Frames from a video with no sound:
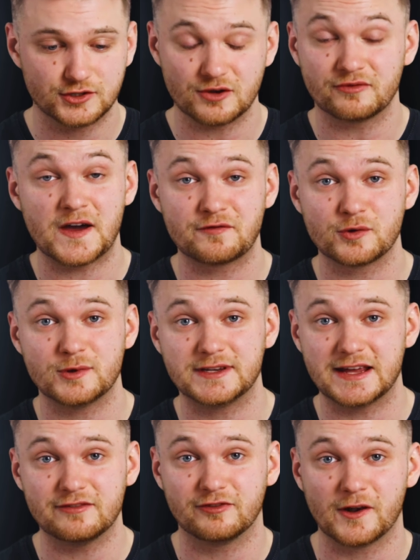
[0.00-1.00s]
Jon Favreau
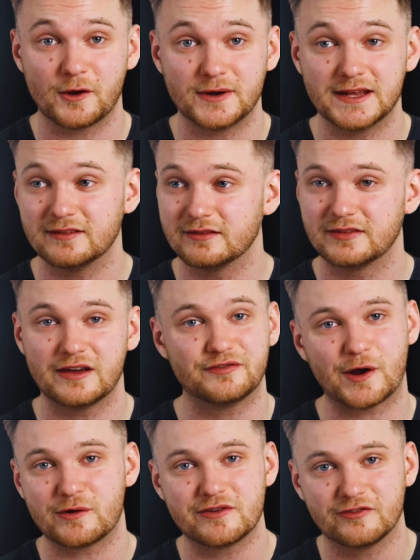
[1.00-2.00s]
and Dave Filoni, they're
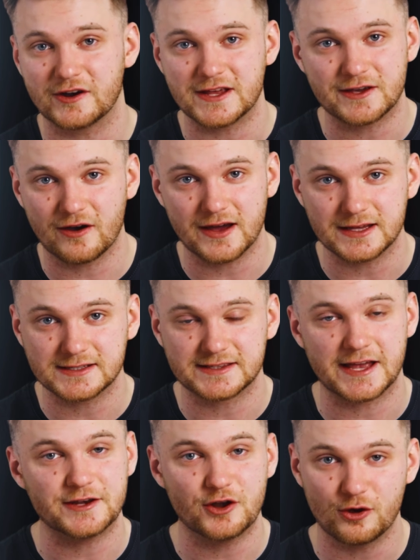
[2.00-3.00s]
very funny guys.
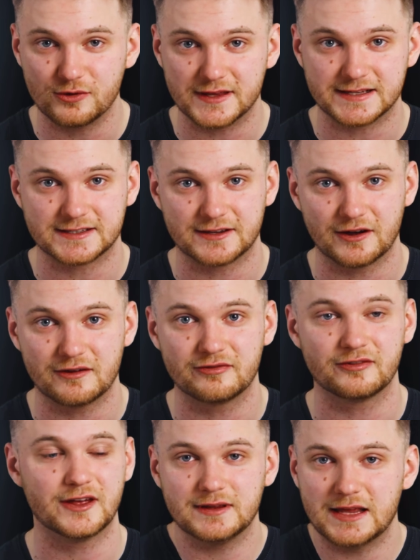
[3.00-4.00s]
They know this
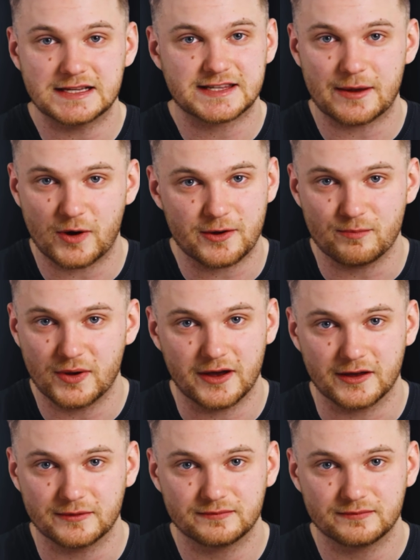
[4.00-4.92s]
stuff. It's their bread and butter.